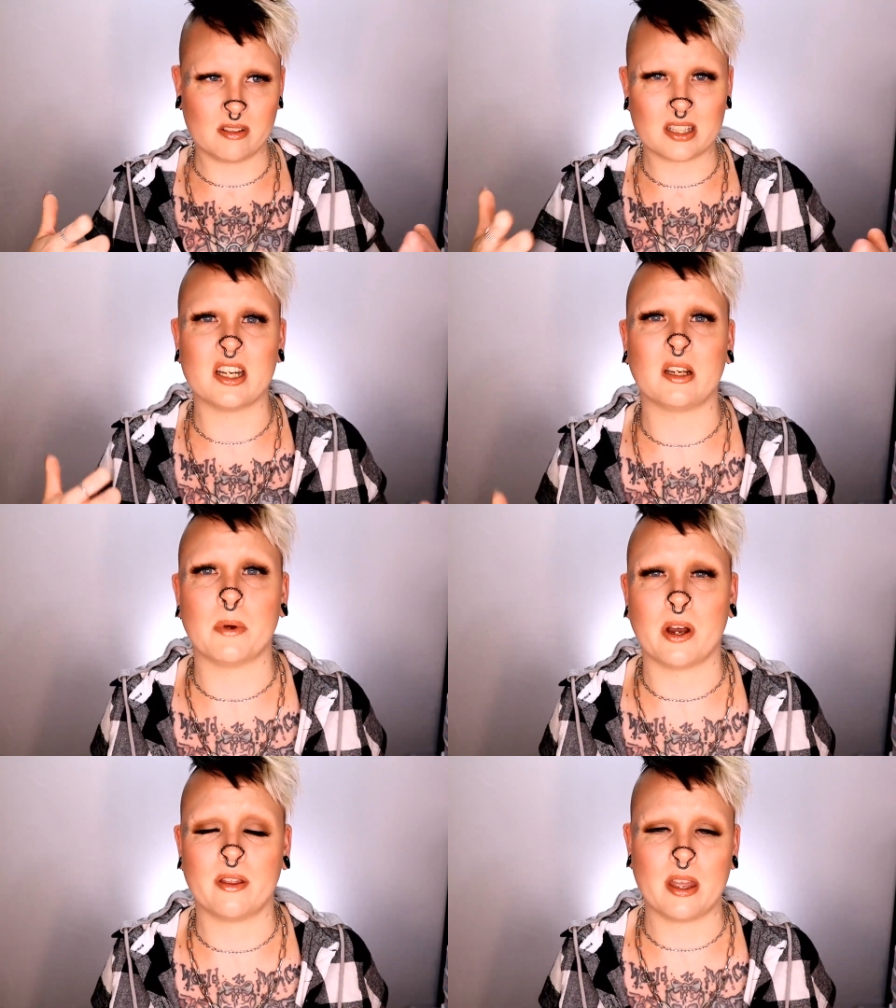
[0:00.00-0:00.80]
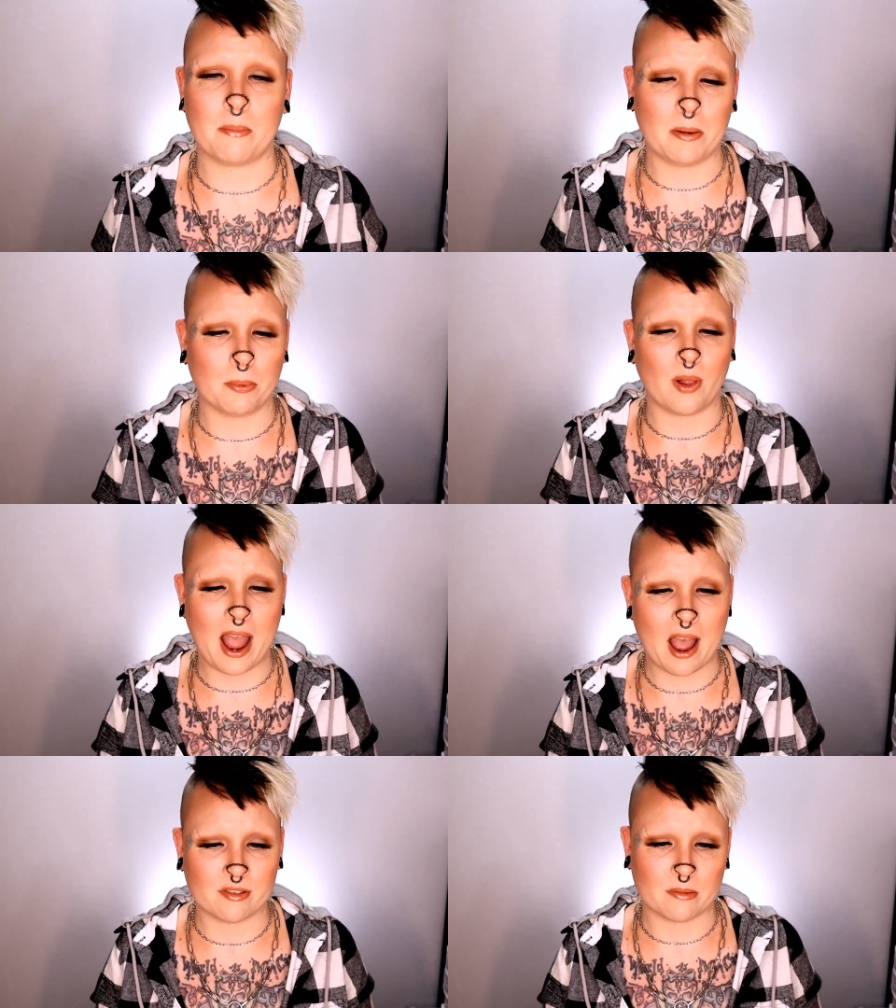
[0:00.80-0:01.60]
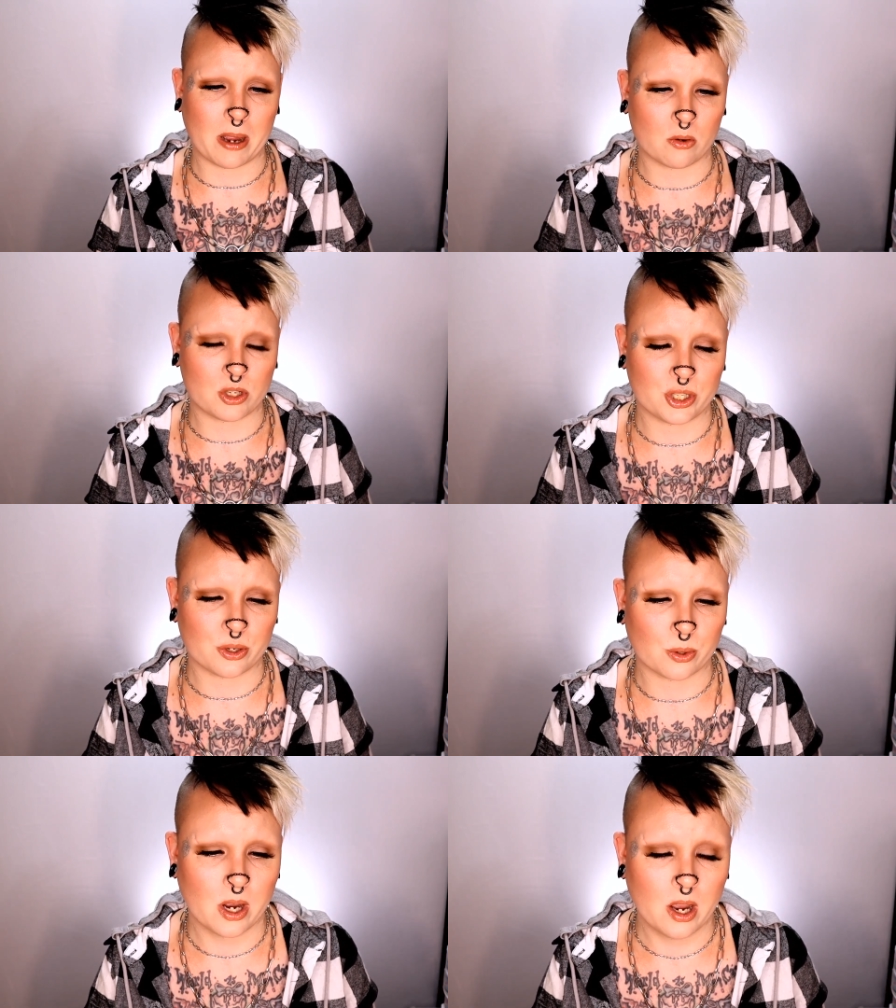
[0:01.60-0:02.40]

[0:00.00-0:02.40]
stigma that people have about you.